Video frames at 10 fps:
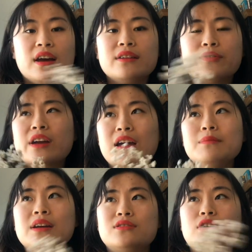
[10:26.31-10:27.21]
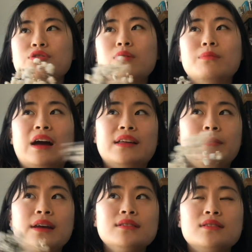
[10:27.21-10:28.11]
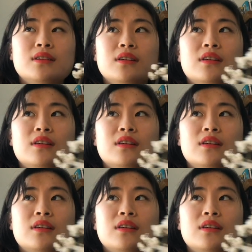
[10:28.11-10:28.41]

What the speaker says: If for chem, it's not so math-based,